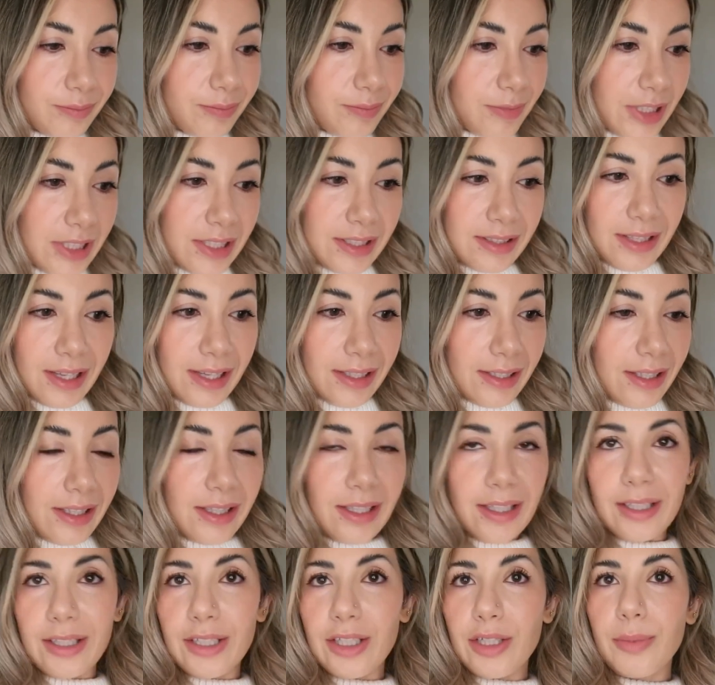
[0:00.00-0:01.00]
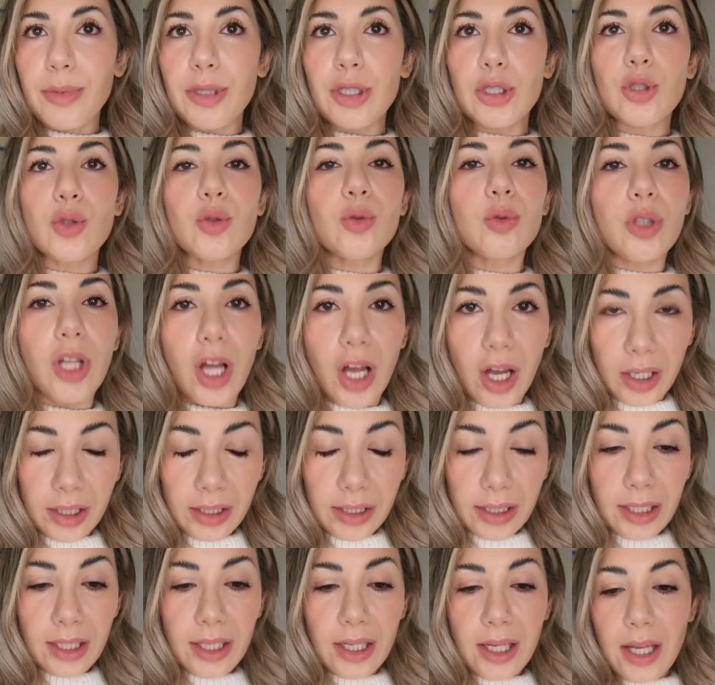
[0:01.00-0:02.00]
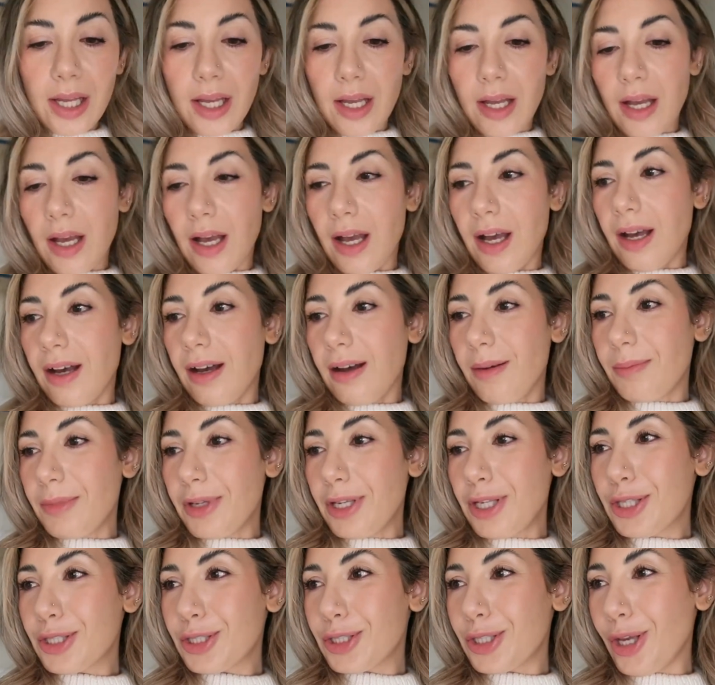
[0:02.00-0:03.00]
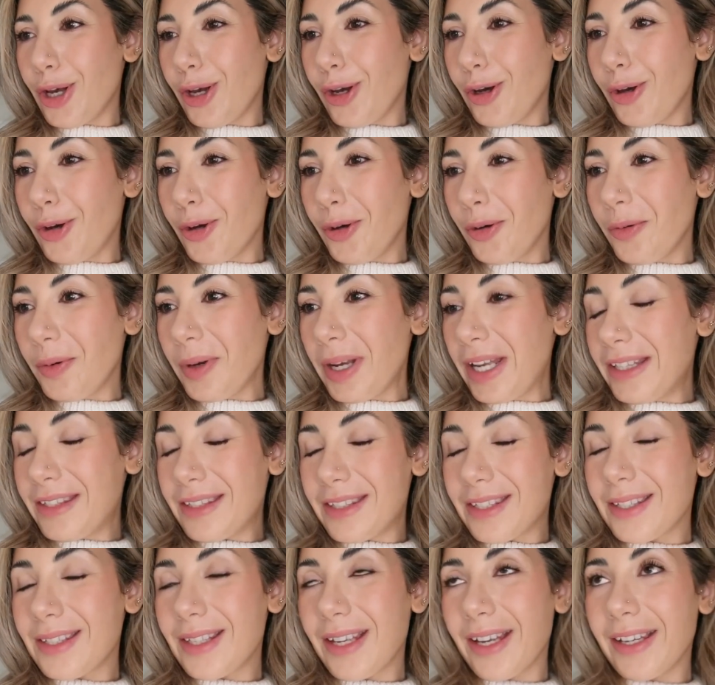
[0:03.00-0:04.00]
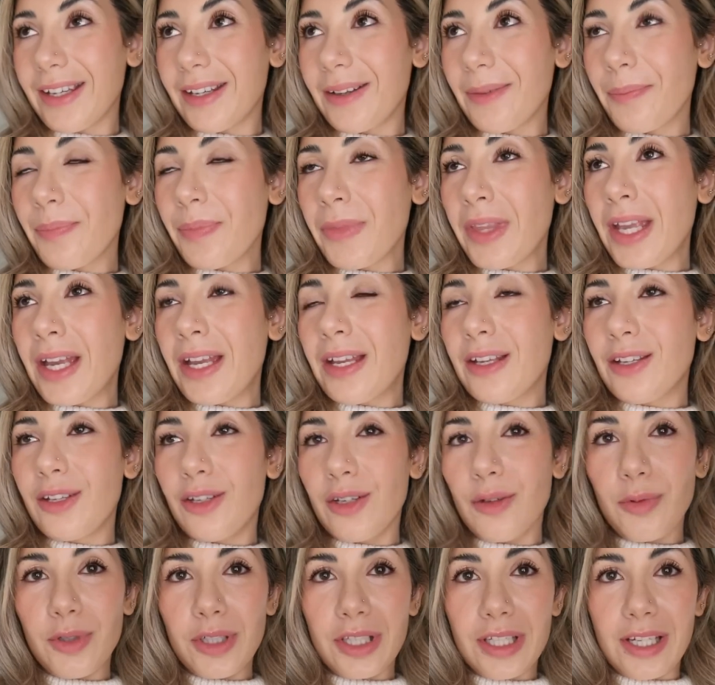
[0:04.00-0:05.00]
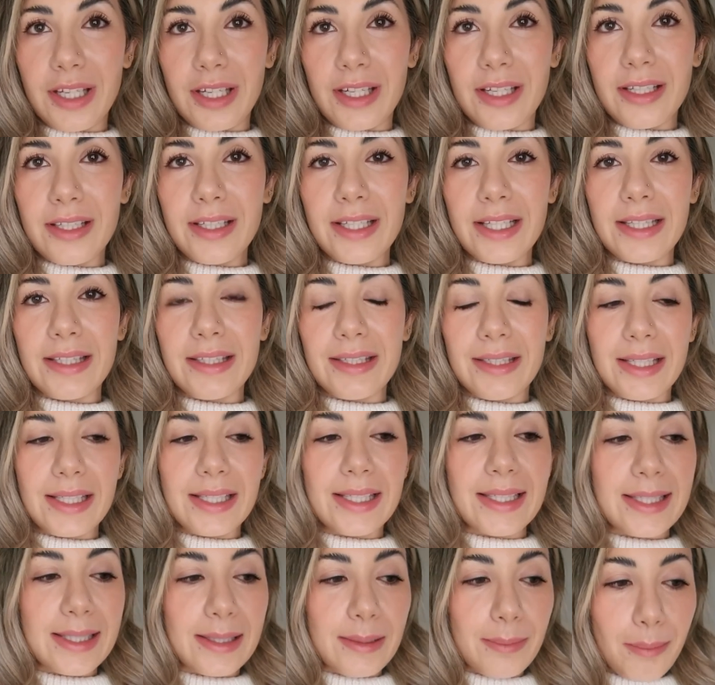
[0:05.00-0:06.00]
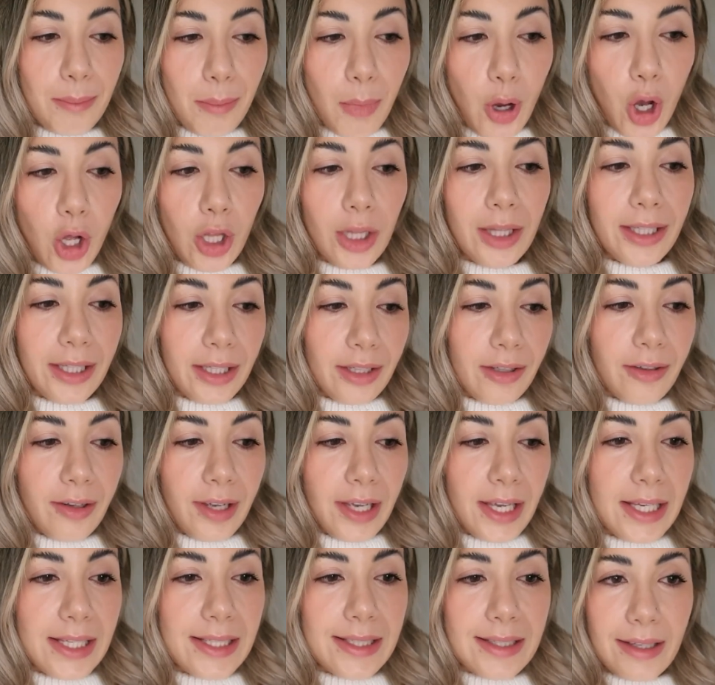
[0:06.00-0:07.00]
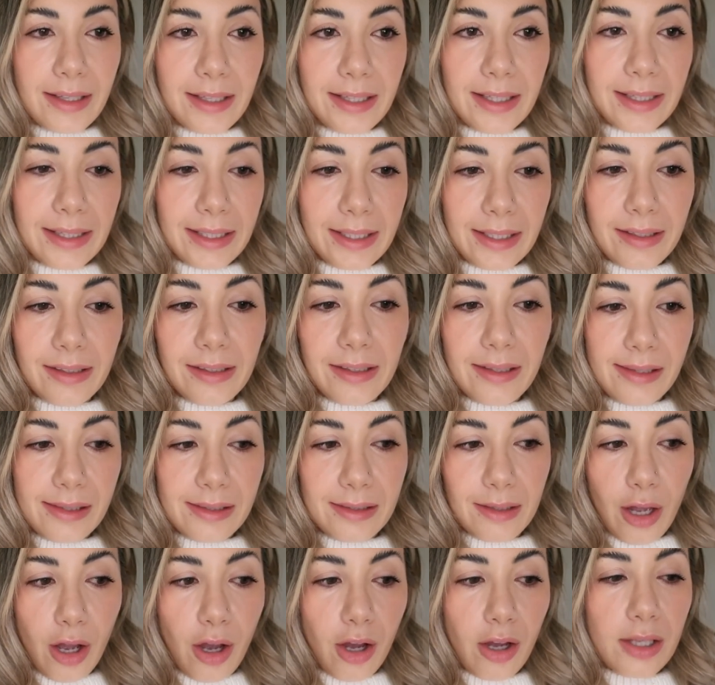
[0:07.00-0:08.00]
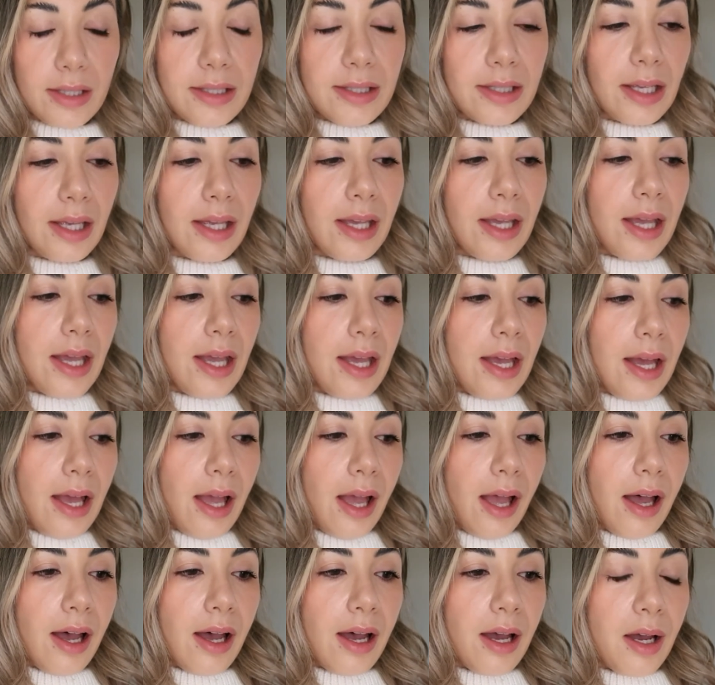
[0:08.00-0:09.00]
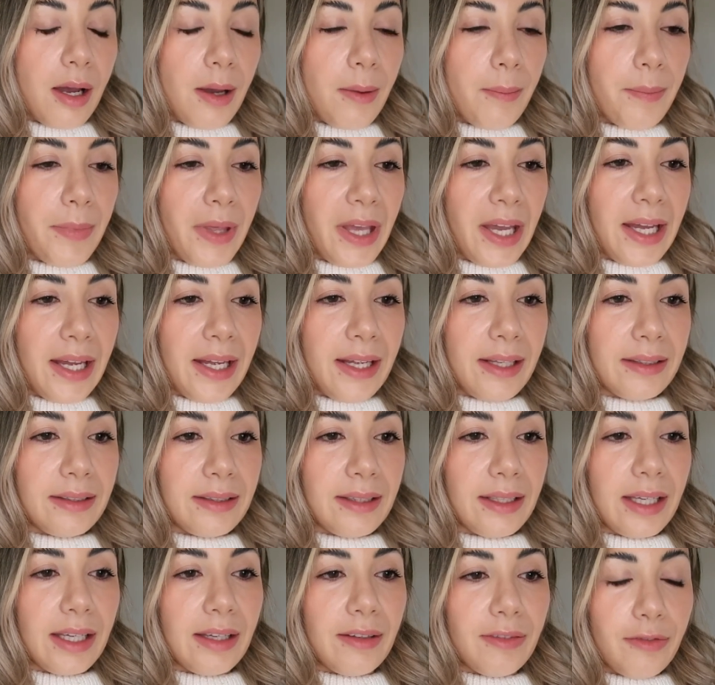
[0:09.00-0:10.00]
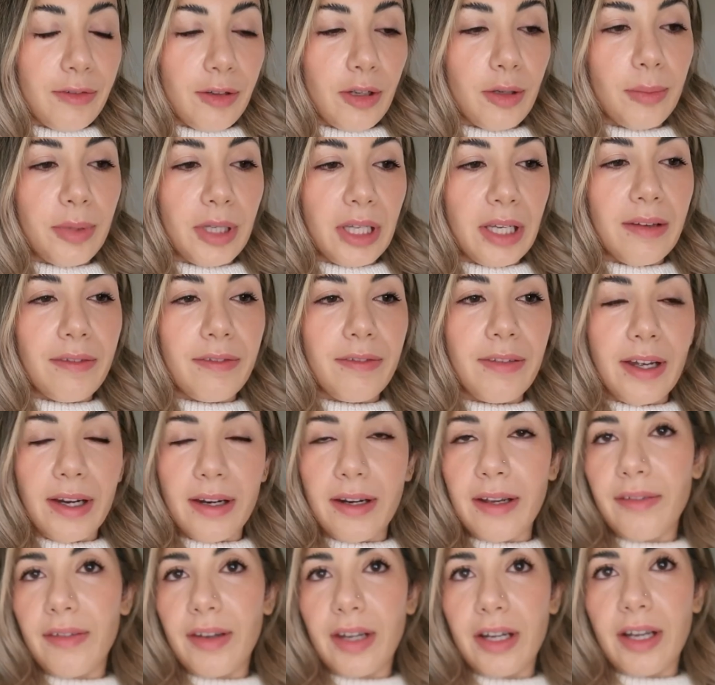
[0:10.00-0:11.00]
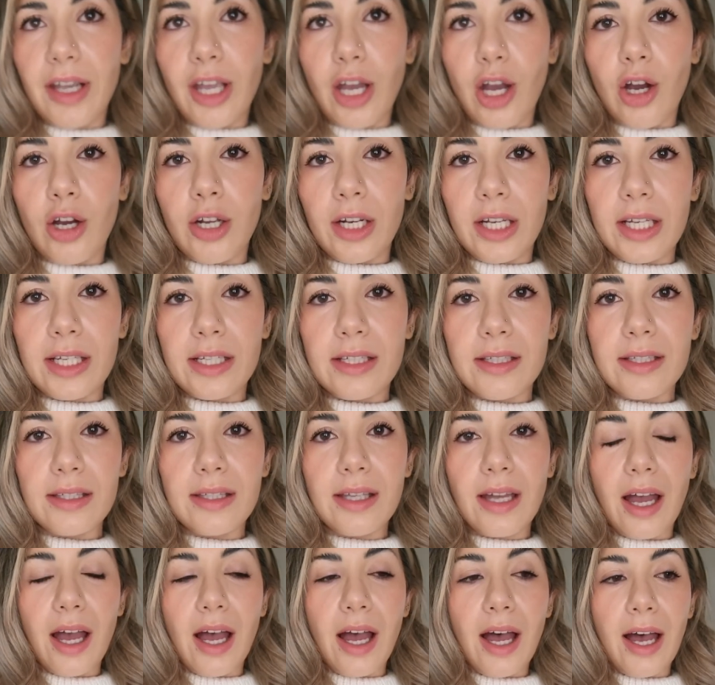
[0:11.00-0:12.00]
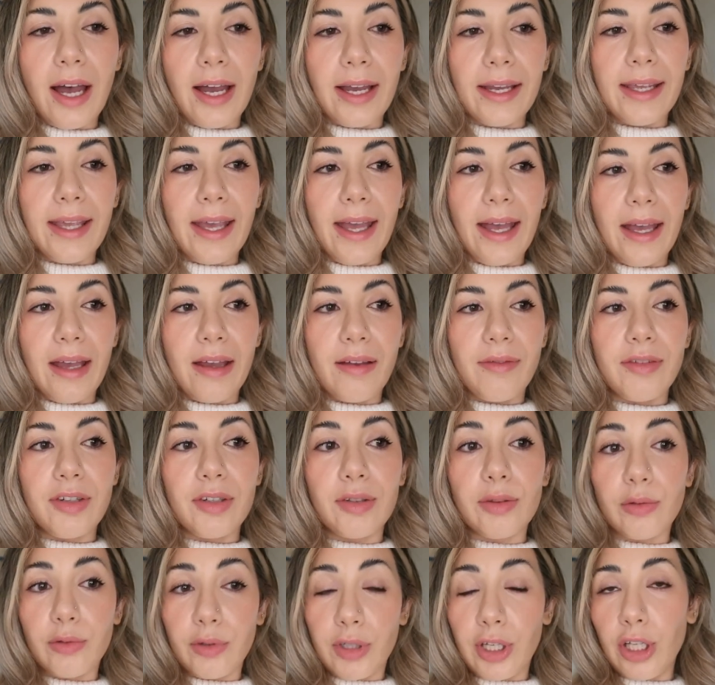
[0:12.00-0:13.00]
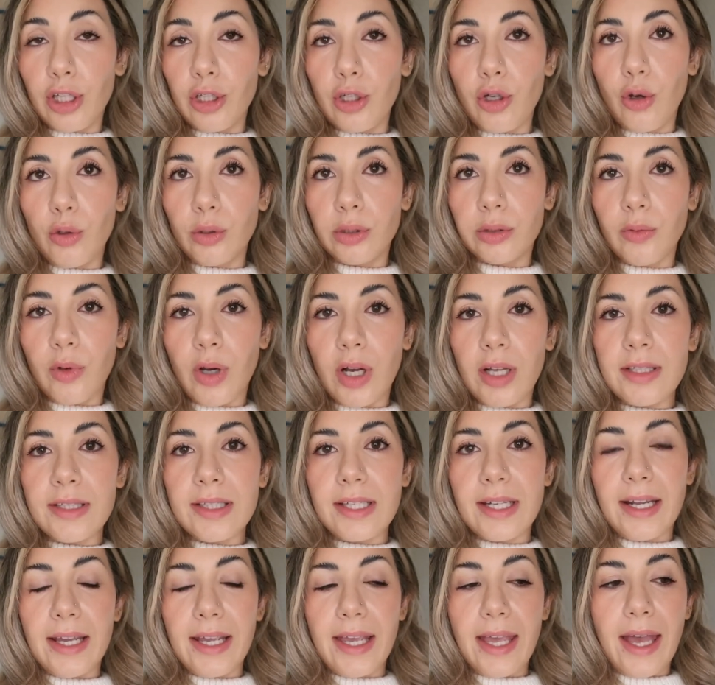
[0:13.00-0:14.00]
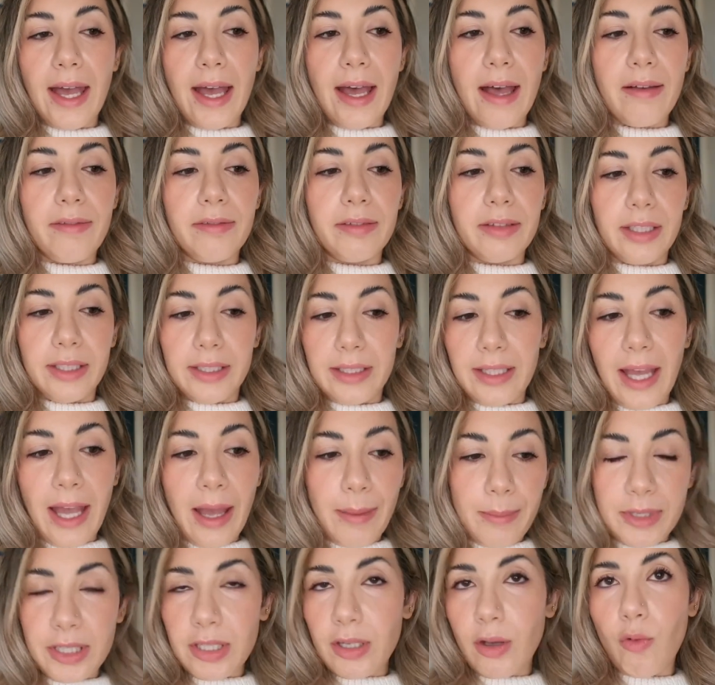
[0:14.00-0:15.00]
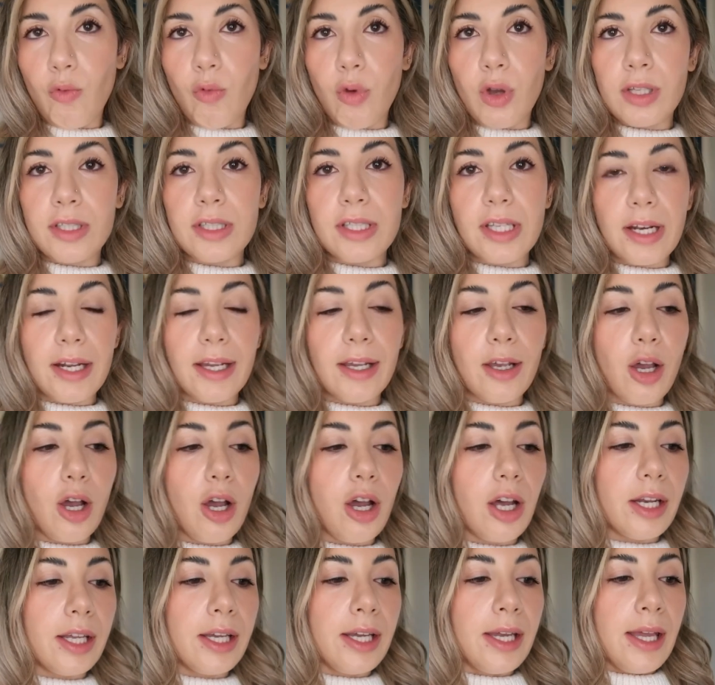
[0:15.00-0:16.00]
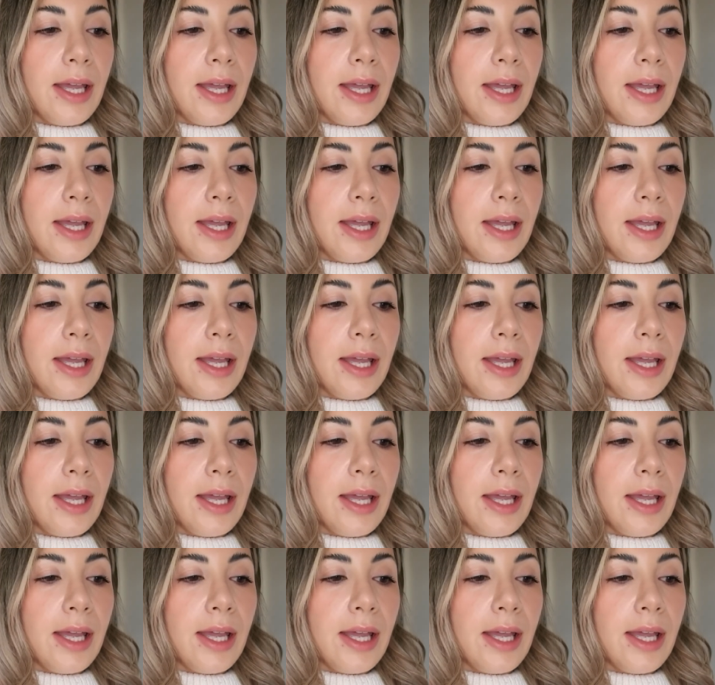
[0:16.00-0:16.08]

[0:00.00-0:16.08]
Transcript: it is taking a little bit too long um, so it's like you know what it is it's the small earrings the little studs um, and if you're being very very honest I have real gold ones and I have like the Amazon ones that I got